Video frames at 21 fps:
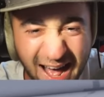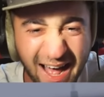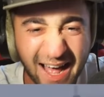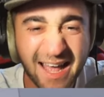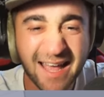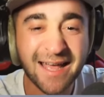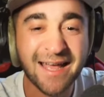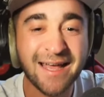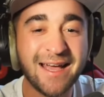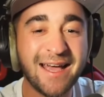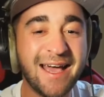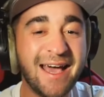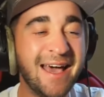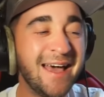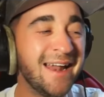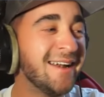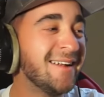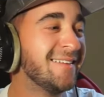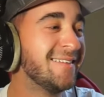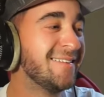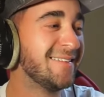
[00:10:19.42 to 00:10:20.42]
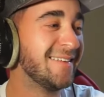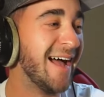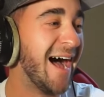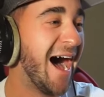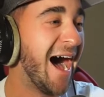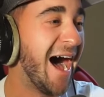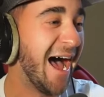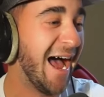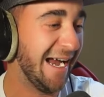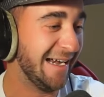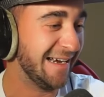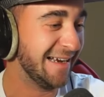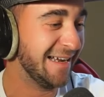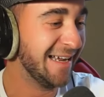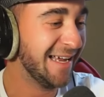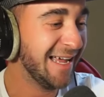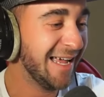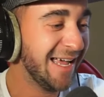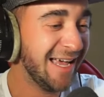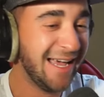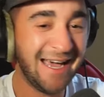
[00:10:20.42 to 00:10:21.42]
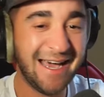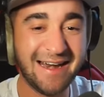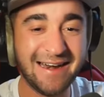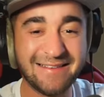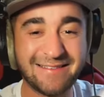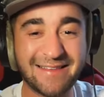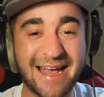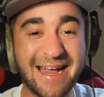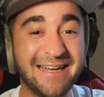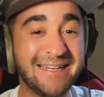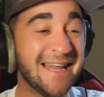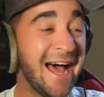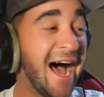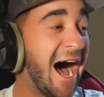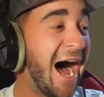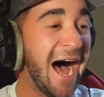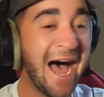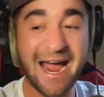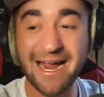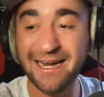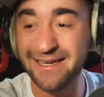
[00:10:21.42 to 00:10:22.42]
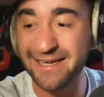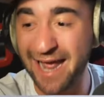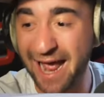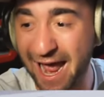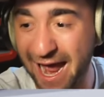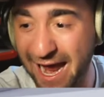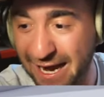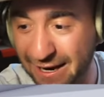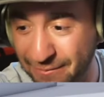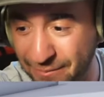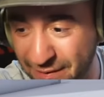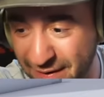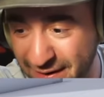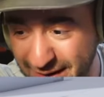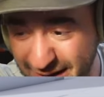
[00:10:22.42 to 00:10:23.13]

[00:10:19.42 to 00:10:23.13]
It is tied. It is a tied game.